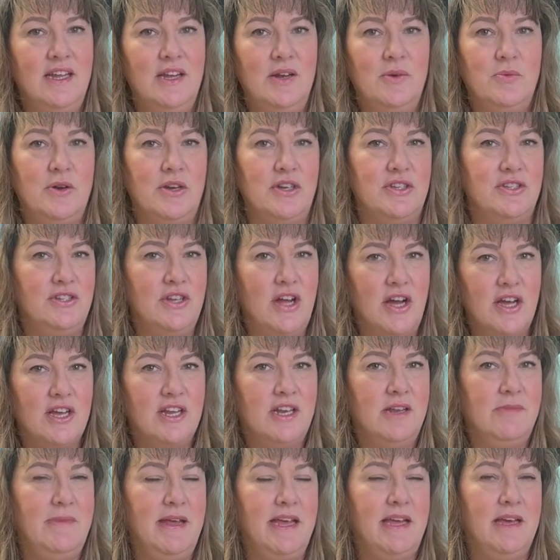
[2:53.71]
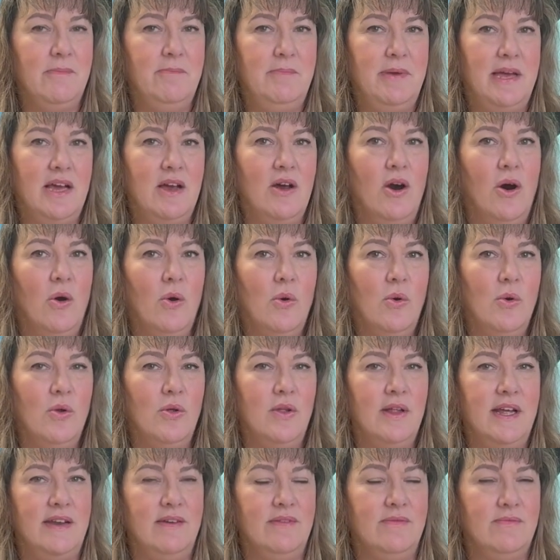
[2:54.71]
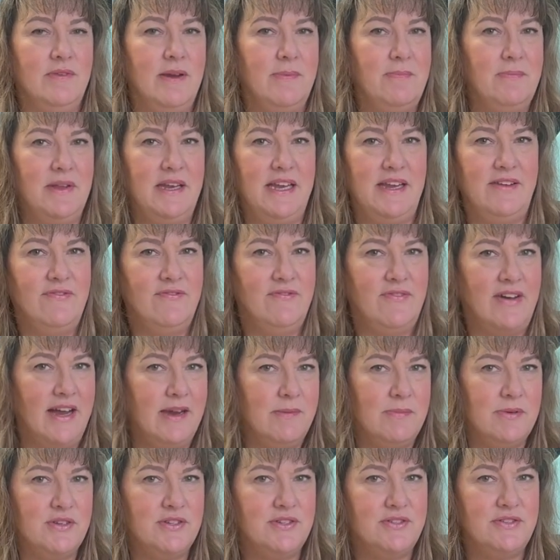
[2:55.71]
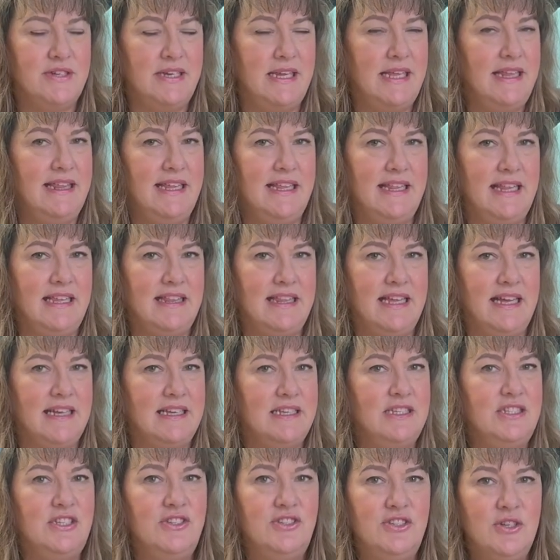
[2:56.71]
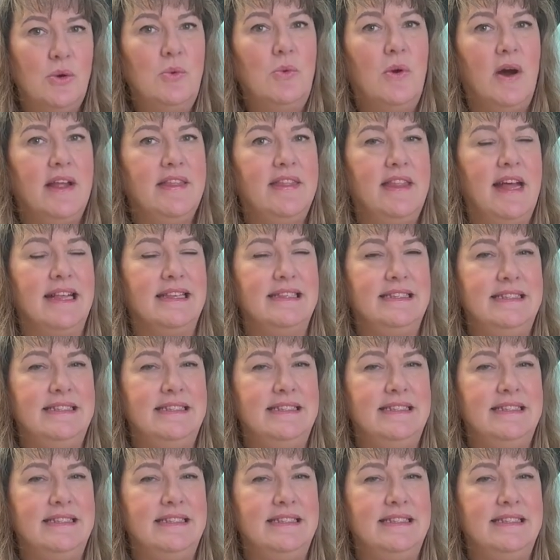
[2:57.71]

where it's not going to make a big hole and rip any fibers or anything like that because you don't want that.